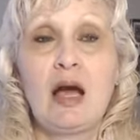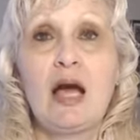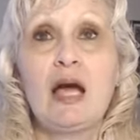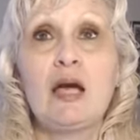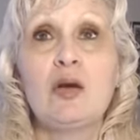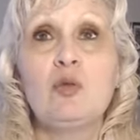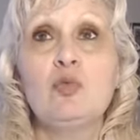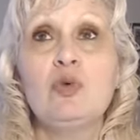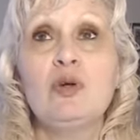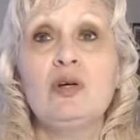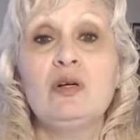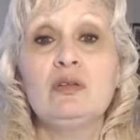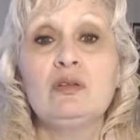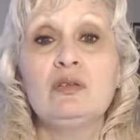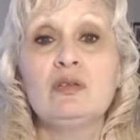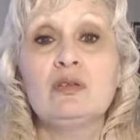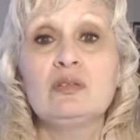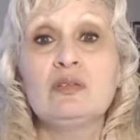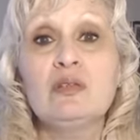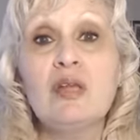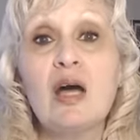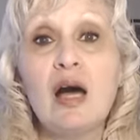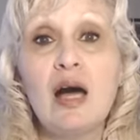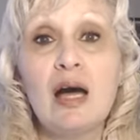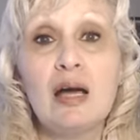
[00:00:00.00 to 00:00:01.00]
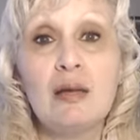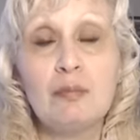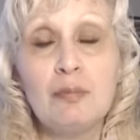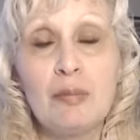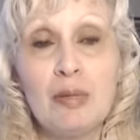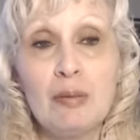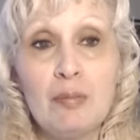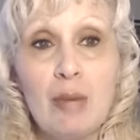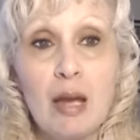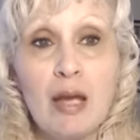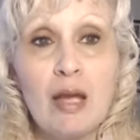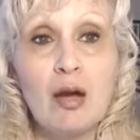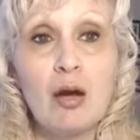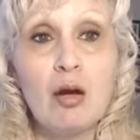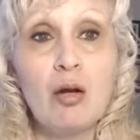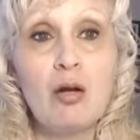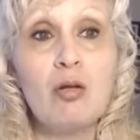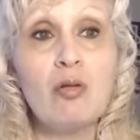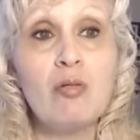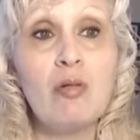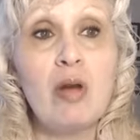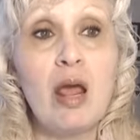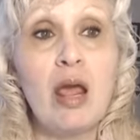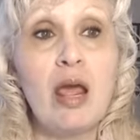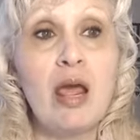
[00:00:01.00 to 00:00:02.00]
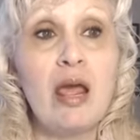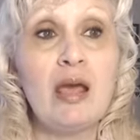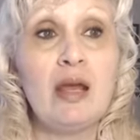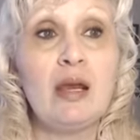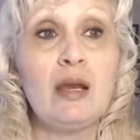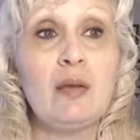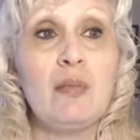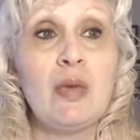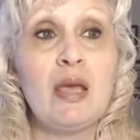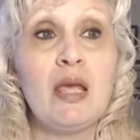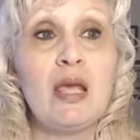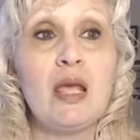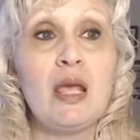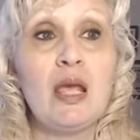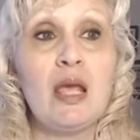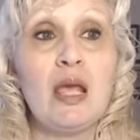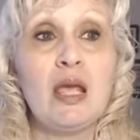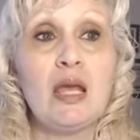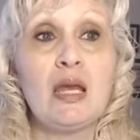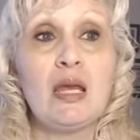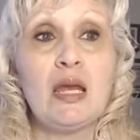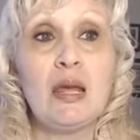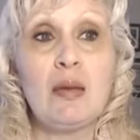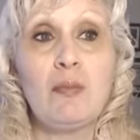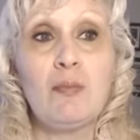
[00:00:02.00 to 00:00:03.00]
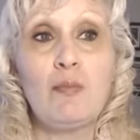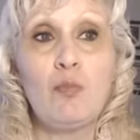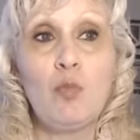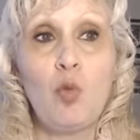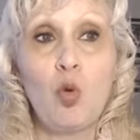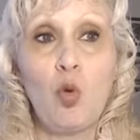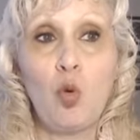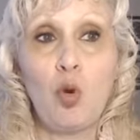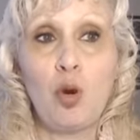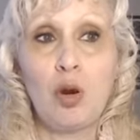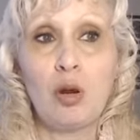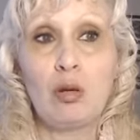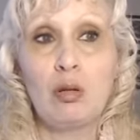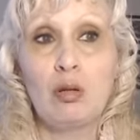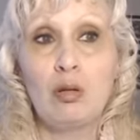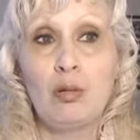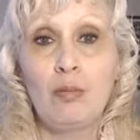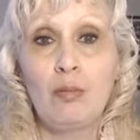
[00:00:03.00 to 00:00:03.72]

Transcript: I will not be my own enemy anymore